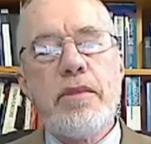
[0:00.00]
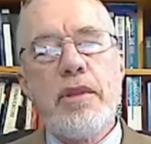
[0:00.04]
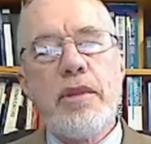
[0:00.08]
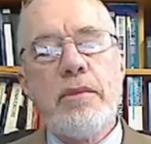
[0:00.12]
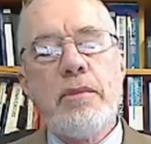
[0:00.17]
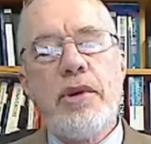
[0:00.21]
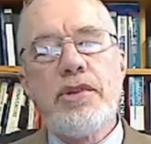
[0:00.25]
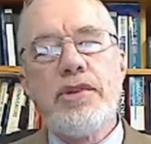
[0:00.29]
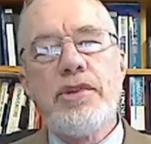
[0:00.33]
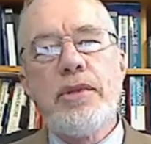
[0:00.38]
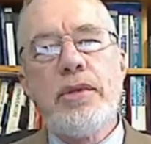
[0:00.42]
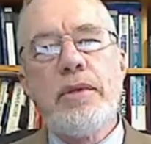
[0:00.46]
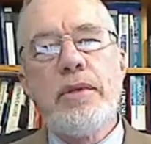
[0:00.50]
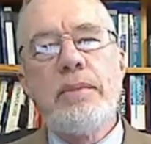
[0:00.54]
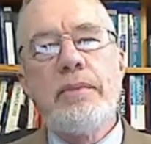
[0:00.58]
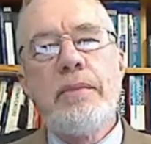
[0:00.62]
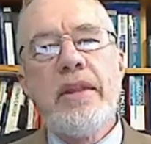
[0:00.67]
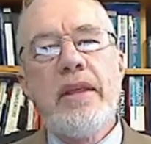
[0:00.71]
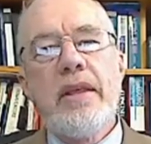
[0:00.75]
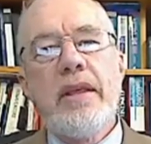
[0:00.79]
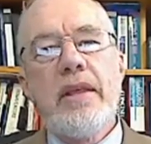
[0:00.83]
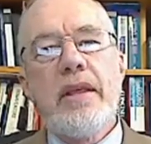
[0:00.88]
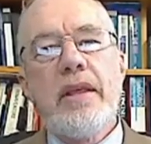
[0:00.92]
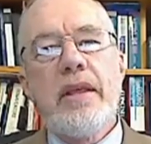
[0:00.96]
module,
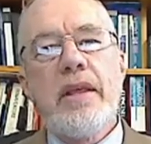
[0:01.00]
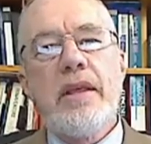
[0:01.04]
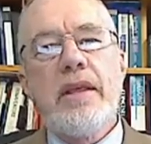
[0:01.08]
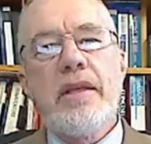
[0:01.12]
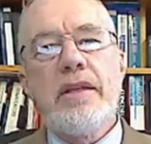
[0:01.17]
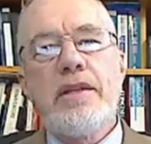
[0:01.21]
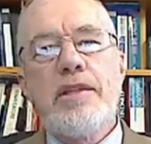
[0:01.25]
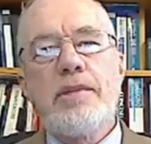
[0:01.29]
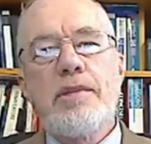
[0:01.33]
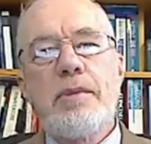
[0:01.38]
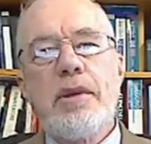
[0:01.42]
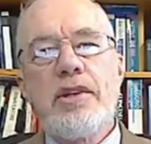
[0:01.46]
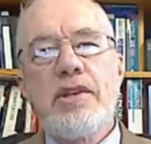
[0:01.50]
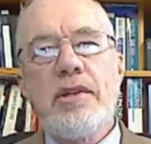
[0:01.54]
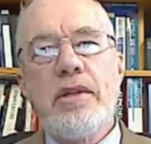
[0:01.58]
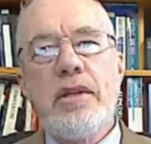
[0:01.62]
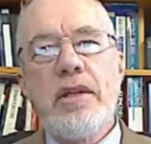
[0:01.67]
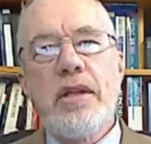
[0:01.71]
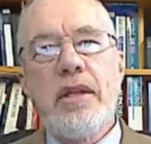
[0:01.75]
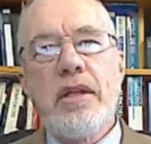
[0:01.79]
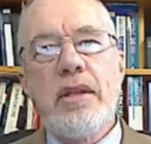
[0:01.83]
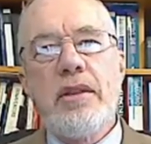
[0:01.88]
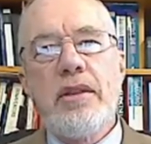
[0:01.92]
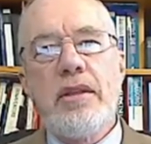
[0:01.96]

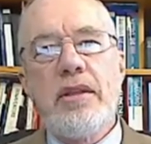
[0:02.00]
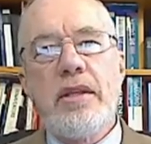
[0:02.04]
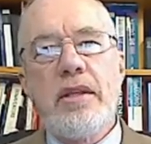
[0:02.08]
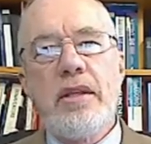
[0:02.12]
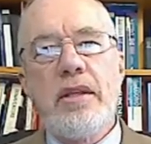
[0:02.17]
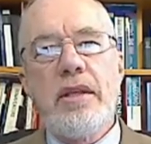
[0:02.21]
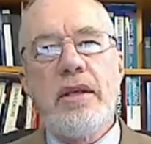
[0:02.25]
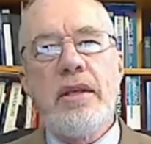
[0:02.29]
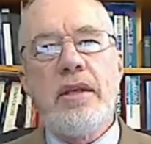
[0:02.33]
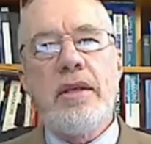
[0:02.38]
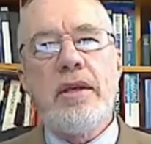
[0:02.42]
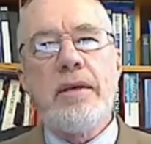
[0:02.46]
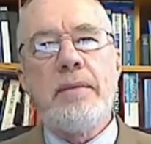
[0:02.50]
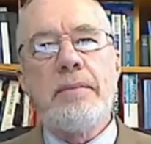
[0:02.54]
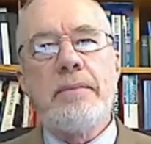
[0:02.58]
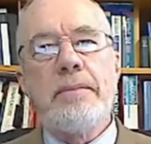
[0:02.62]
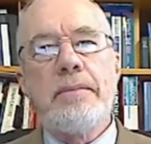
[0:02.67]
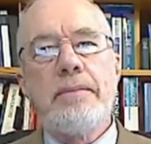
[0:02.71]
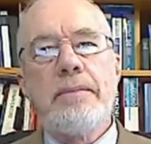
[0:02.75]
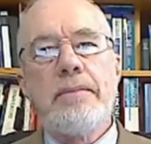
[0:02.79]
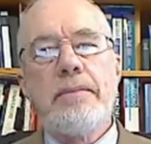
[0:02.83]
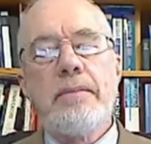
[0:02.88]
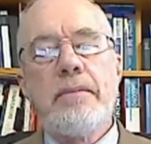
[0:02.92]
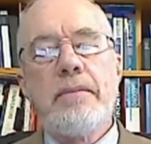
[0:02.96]
especially the
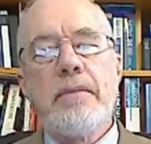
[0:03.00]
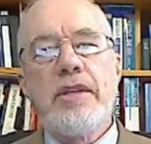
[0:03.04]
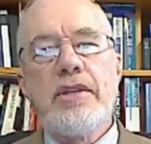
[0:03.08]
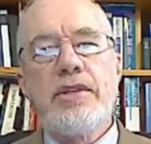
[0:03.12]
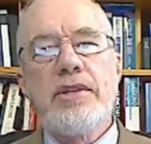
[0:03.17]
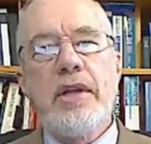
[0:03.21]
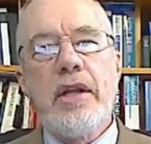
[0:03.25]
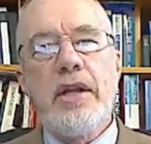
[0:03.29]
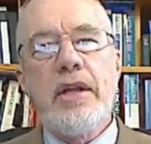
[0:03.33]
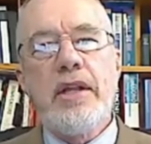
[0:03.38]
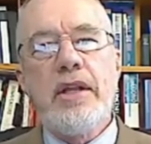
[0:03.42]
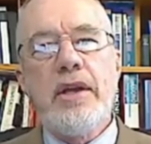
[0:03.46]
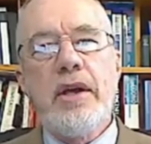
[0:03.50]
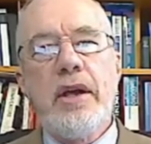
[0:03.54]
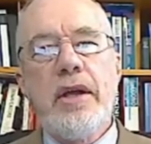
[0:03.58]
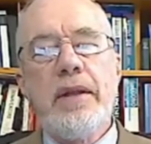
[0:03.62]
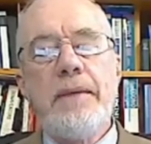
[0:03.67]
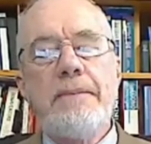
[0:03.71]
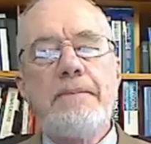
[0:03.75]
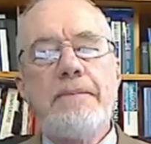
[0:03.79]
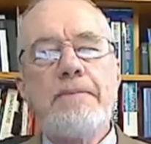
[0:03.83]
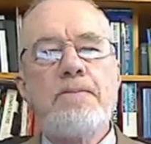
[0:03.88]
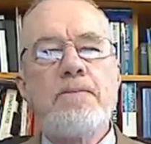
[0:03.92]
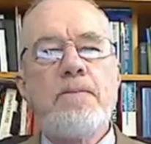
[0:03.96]
study
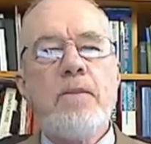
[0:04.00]
guide.